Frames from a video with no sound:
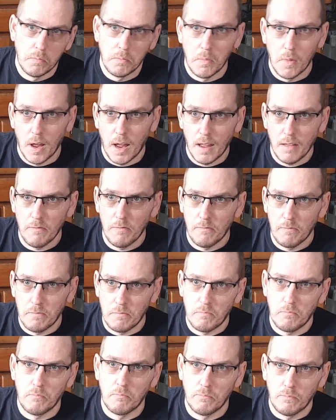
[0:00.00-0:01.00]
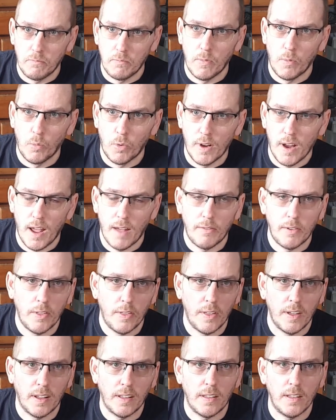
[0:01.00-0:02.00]
I would have to
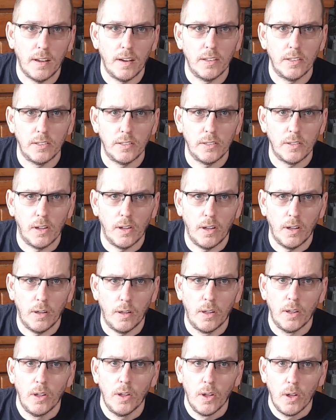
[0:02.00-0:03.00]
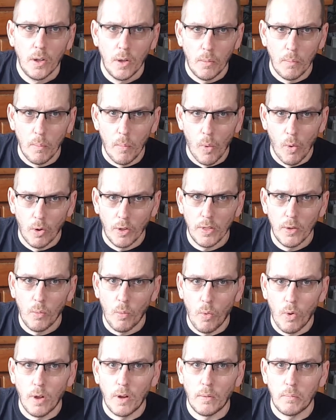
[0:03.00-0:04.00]
think that it's more than
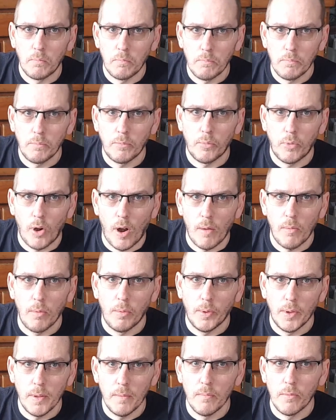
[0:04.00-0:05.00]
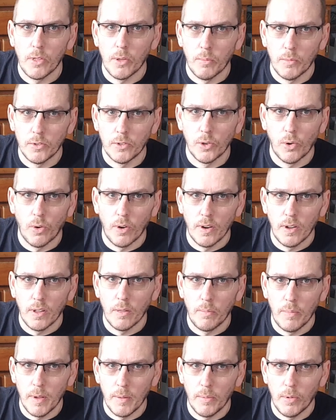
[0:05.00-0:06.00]
what probably the majority of the
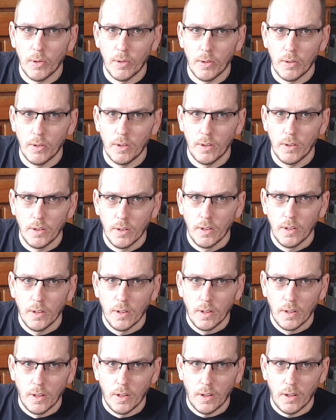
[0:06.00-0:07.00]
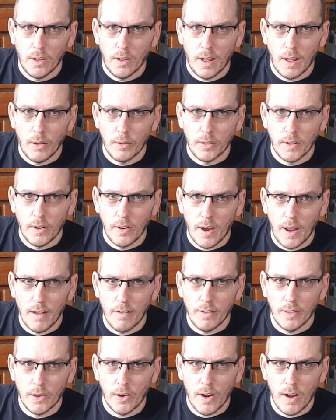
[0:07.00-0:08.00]
people out there have
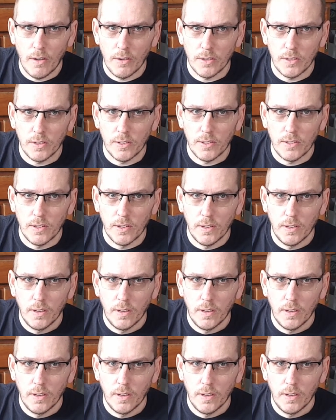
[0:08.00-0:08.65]
in their houses.